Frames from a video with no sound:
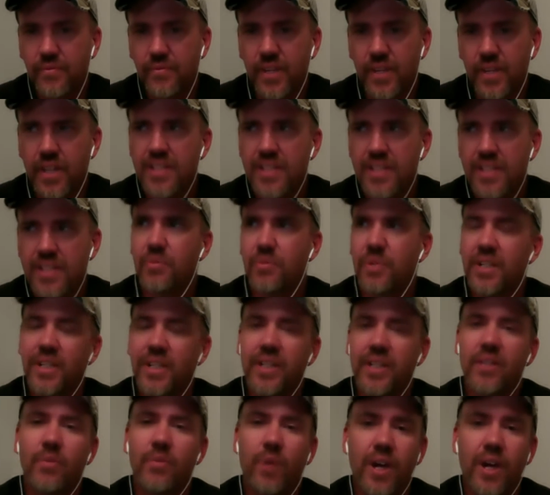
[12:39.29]
I said, we
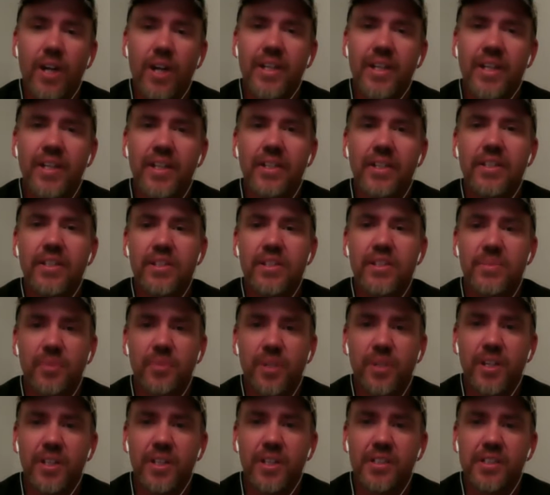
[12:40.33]
need to walk into this
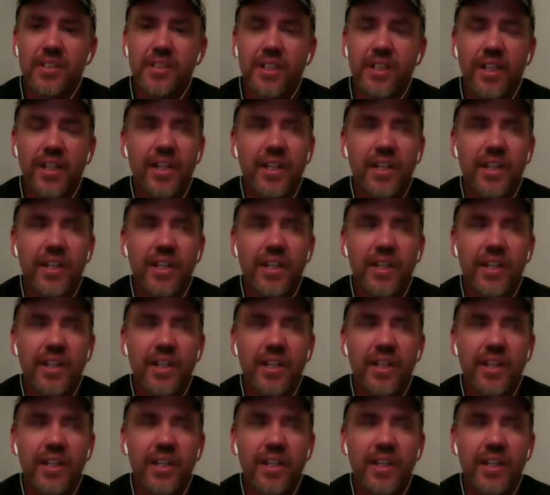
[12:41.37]
place